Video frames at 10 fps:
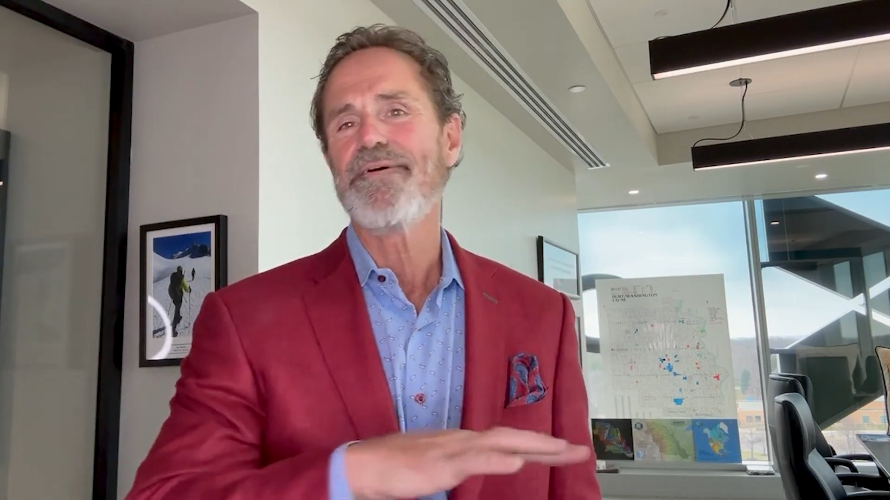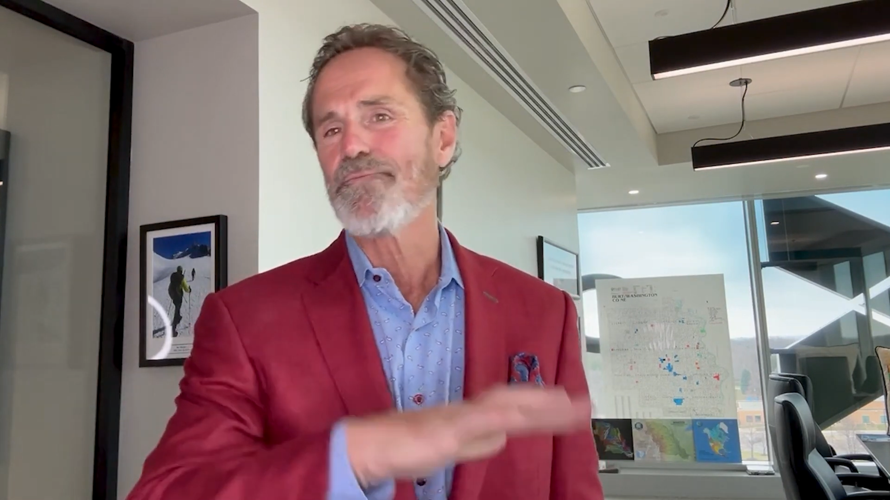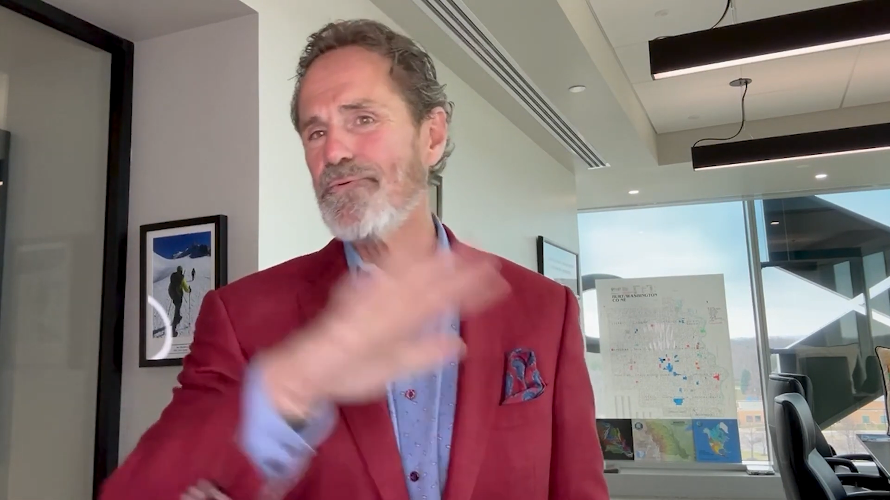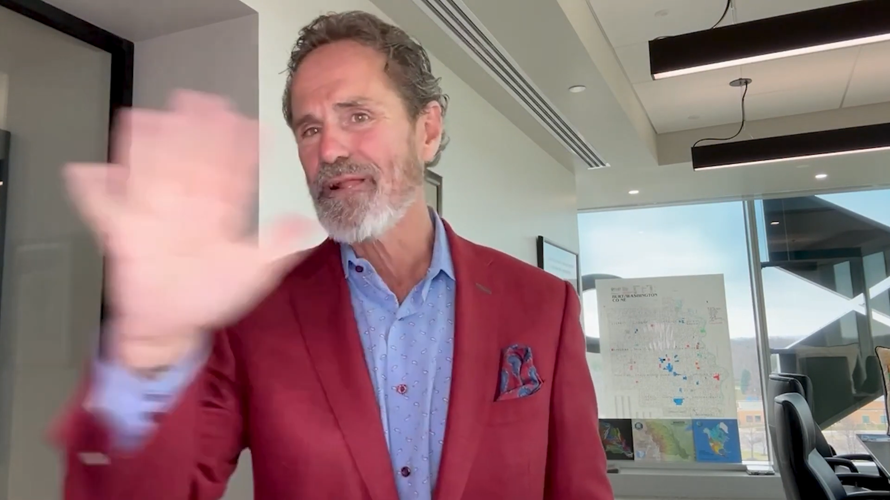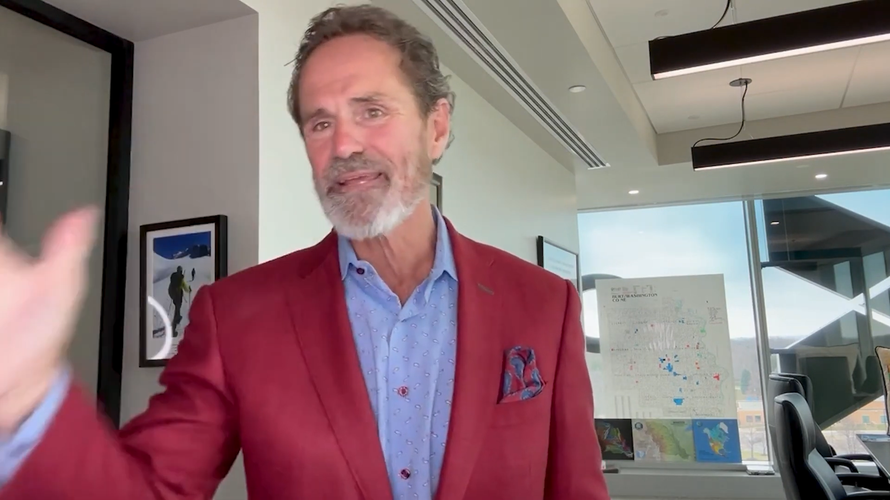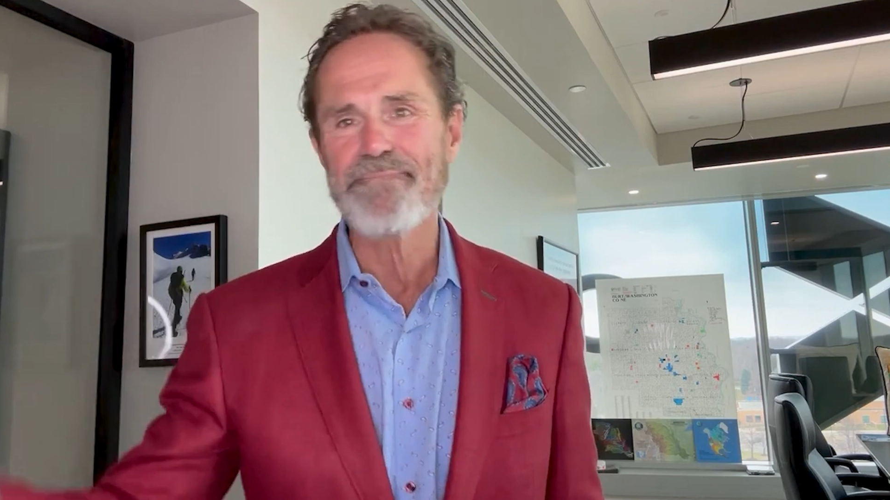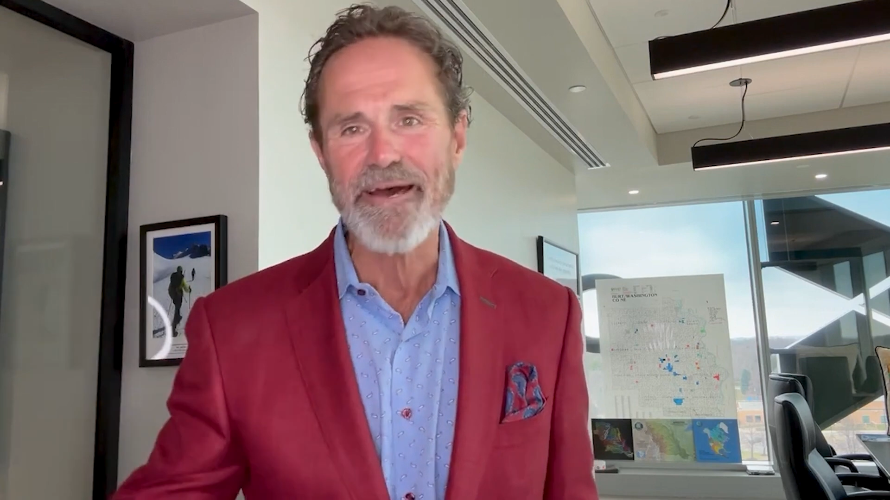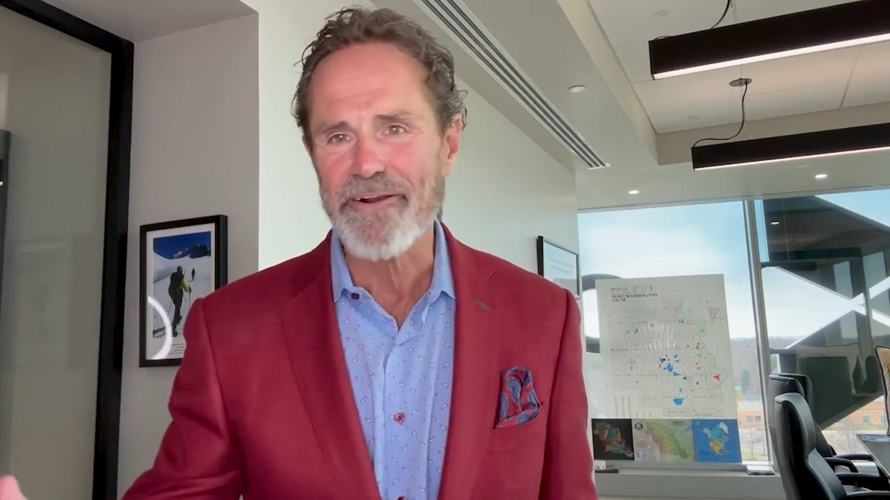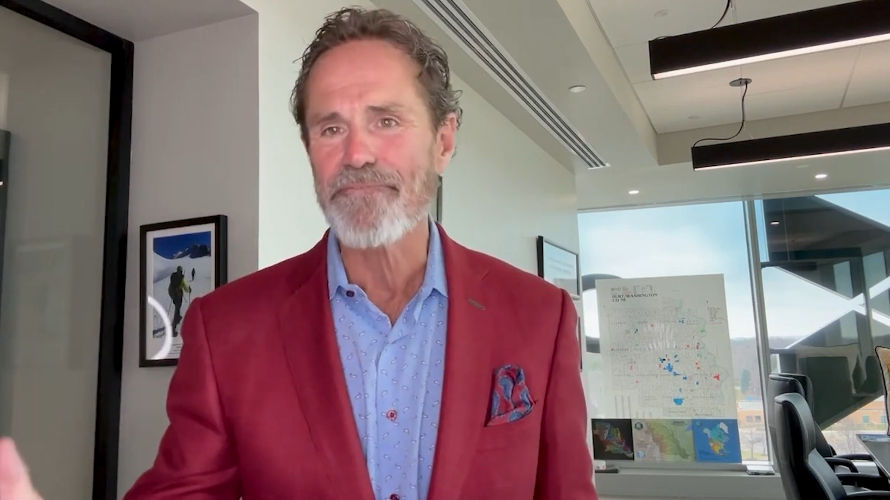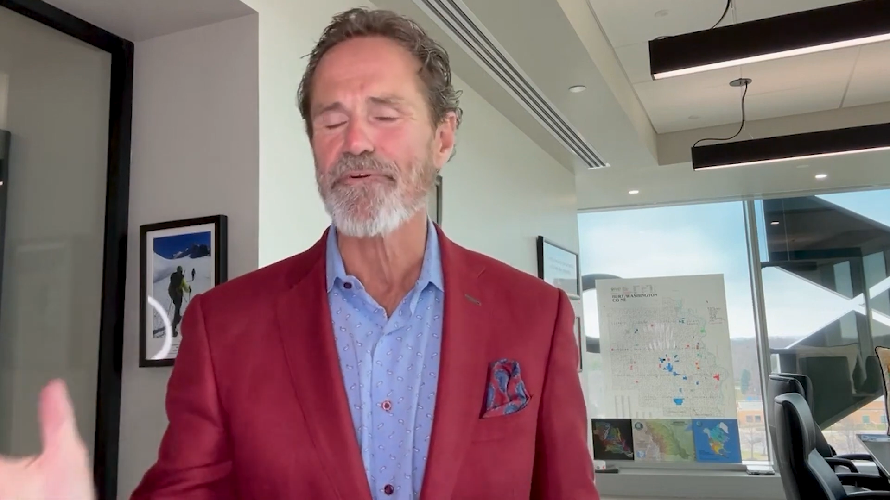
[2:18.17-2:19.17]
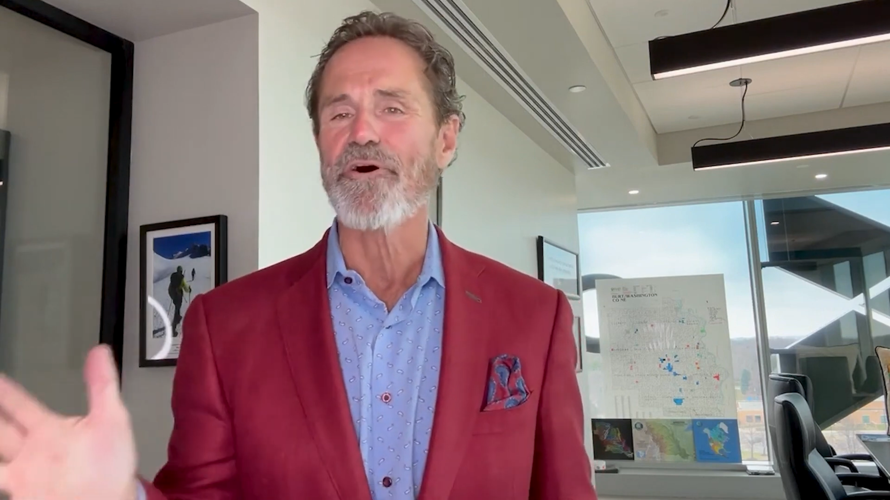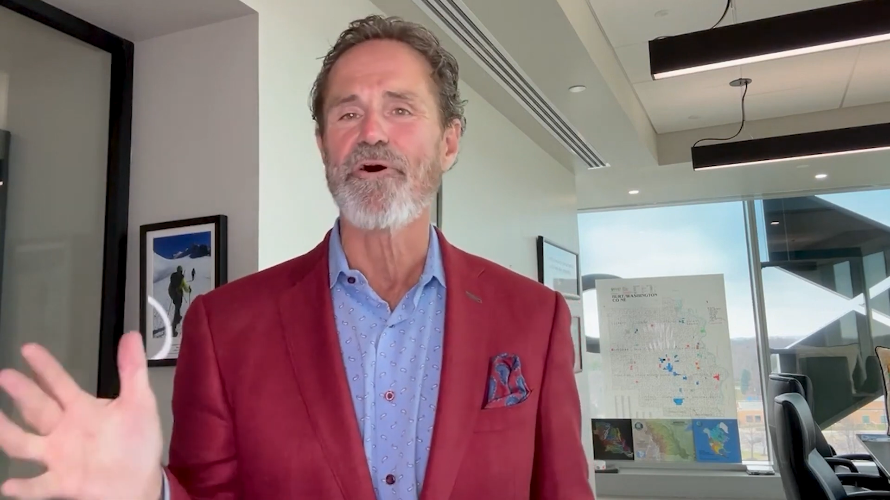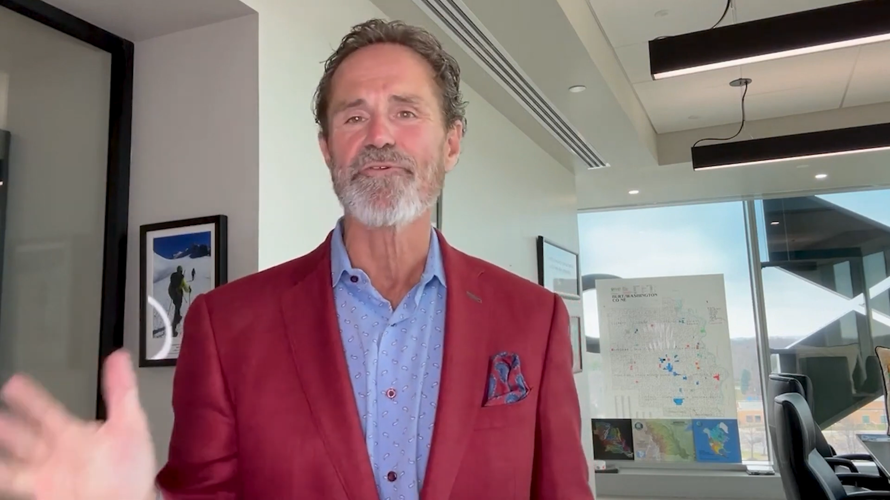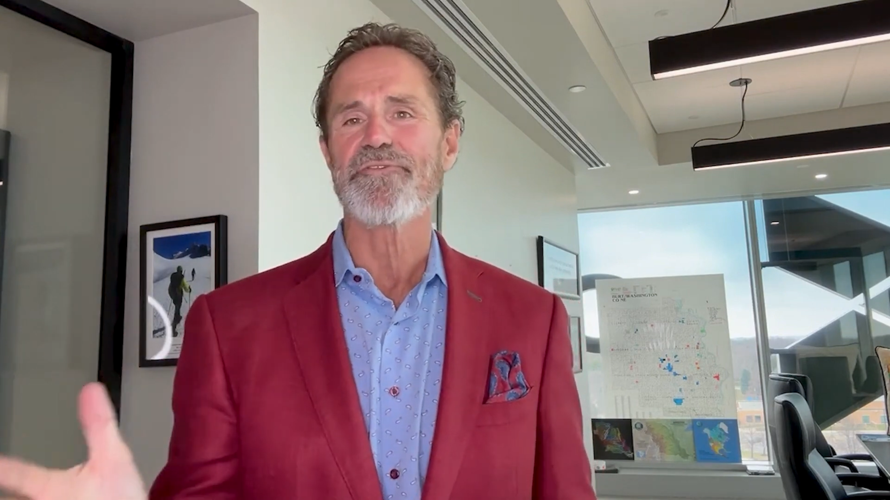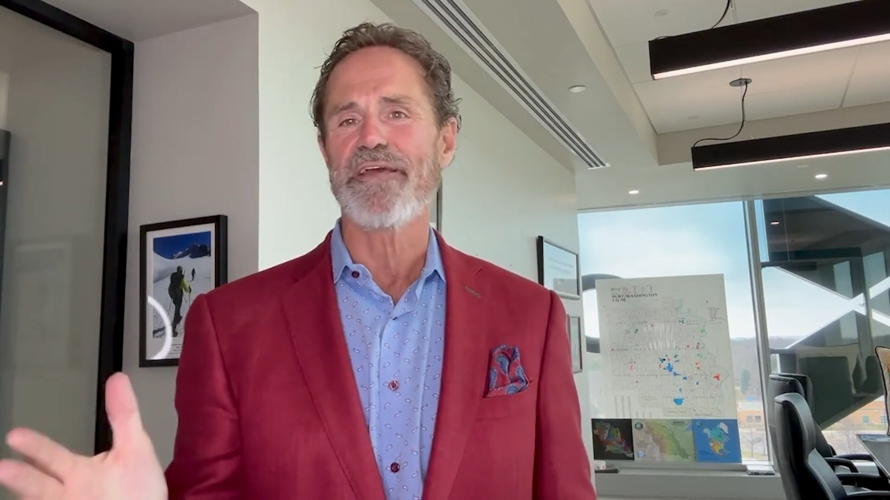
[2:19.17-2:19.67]
really better for
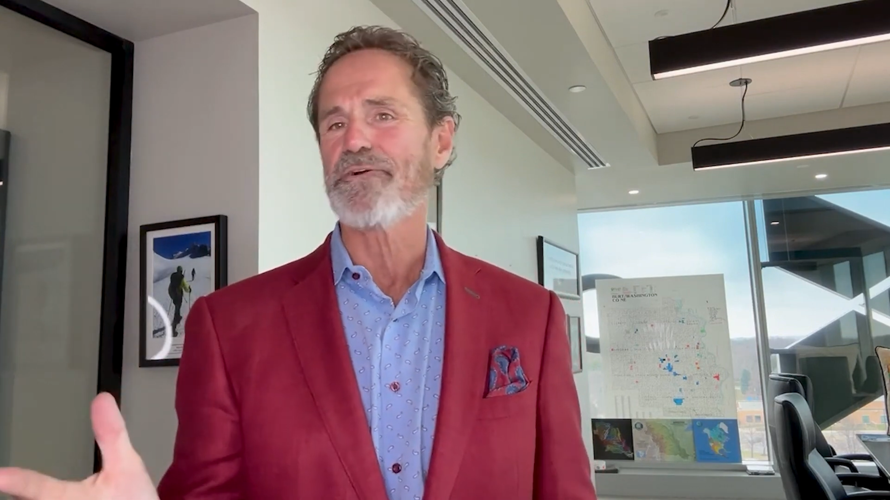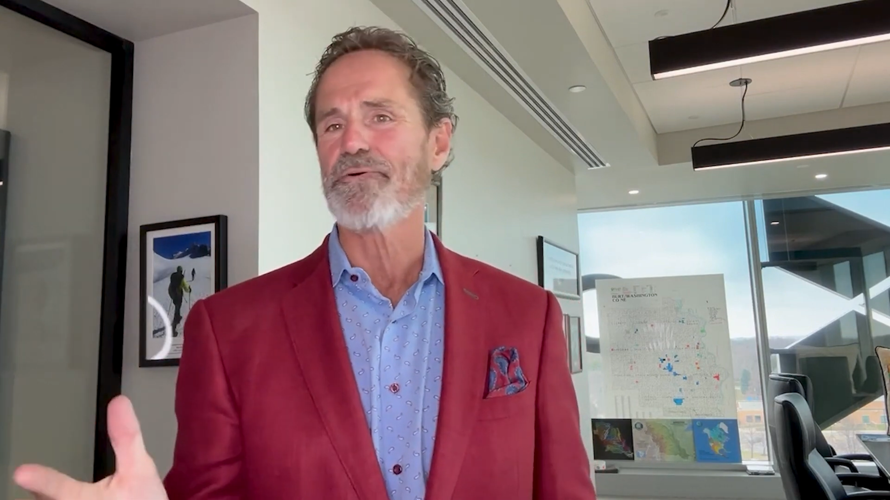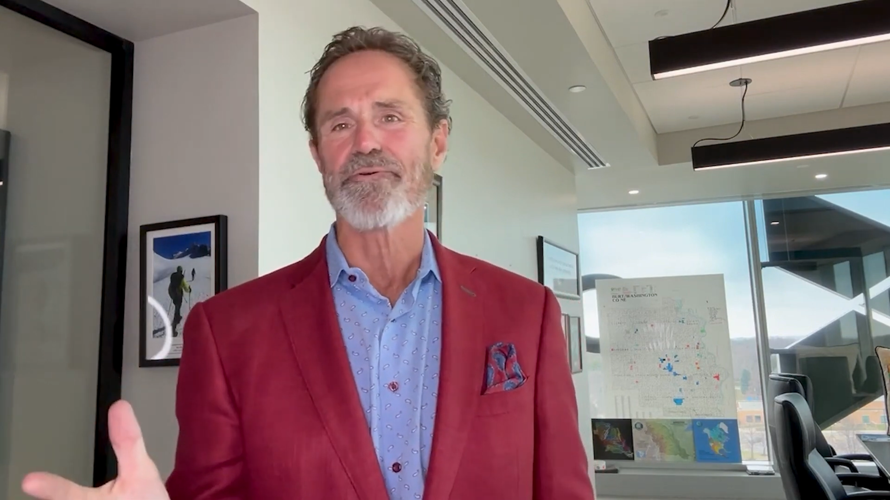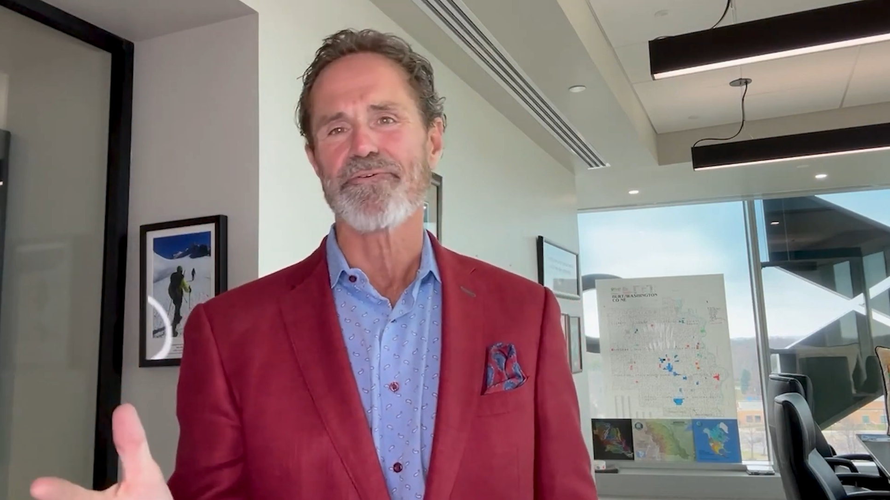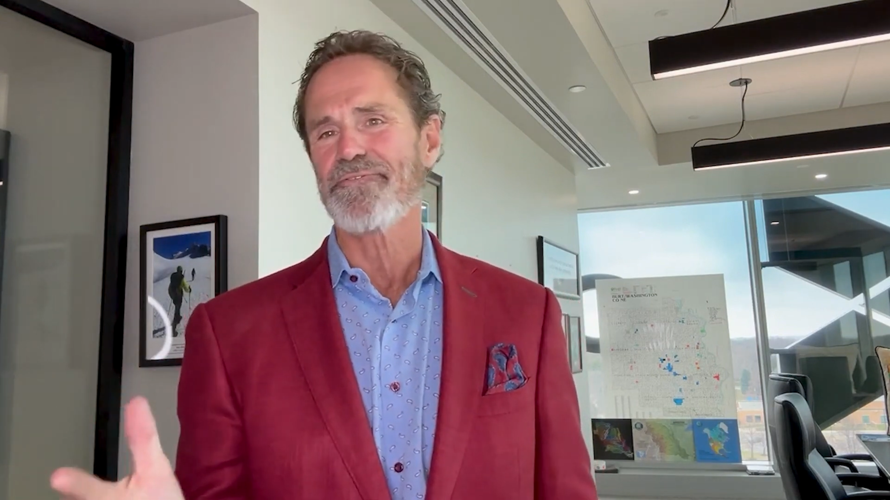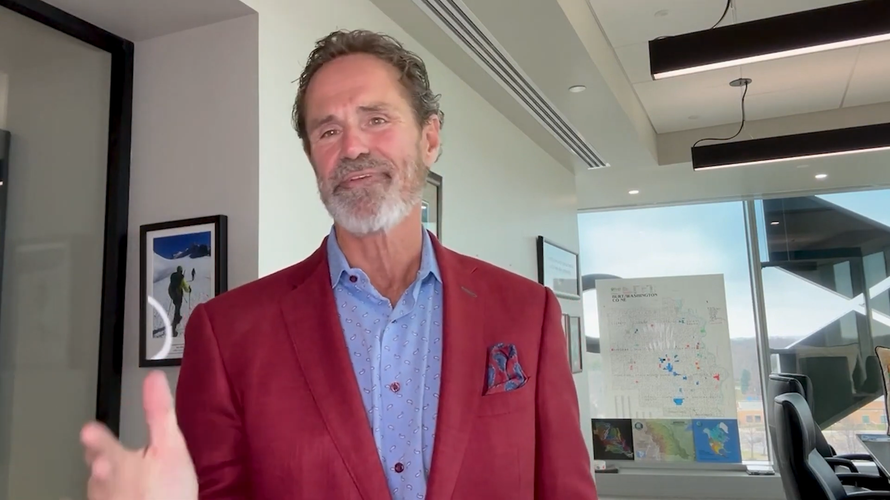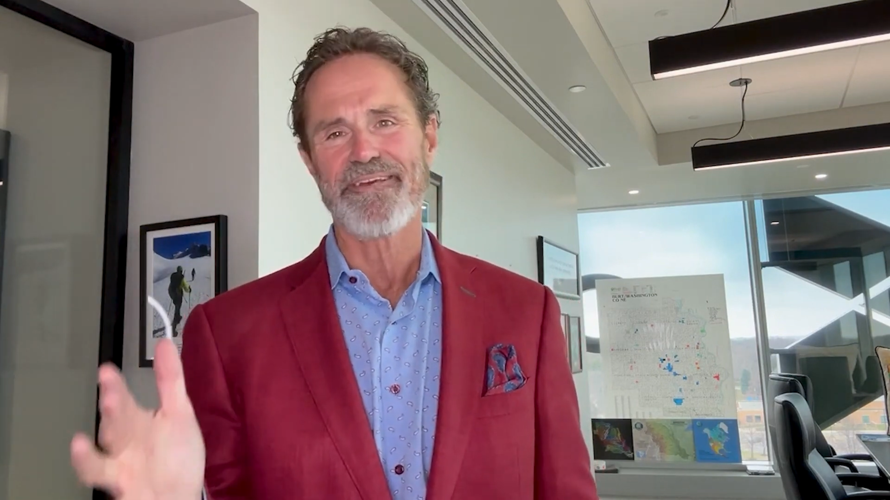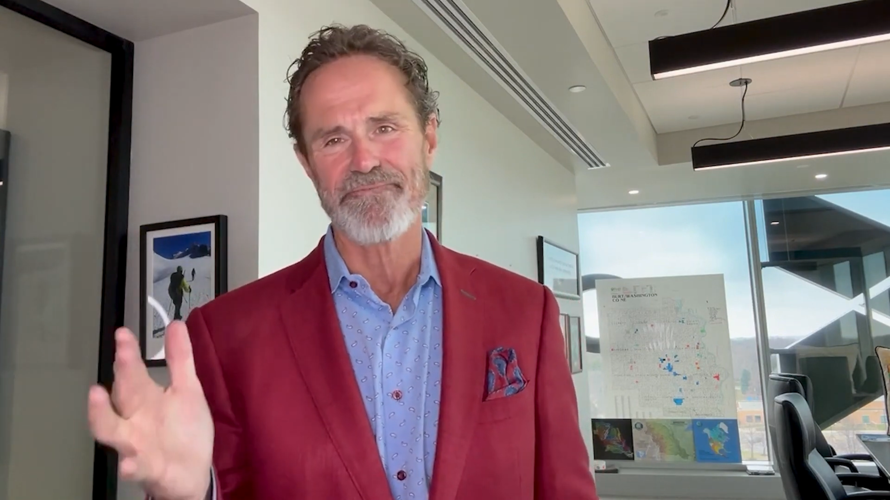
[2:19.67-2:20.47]
all stakeholders